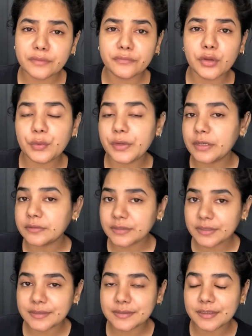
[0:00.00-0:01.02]
if you're going out in
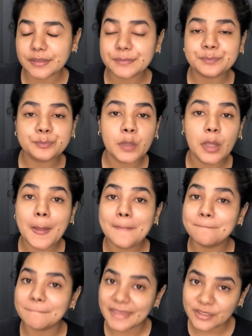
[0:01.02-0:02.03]
the sun,
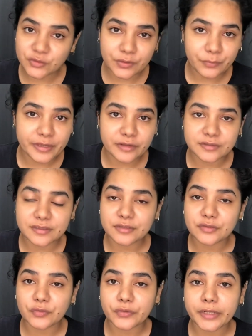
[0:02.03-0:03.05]
make sure and wear your
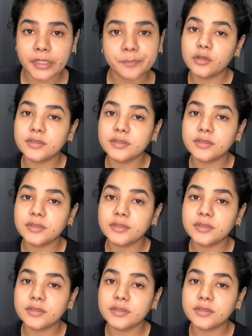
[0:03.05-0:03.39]
sunscreen.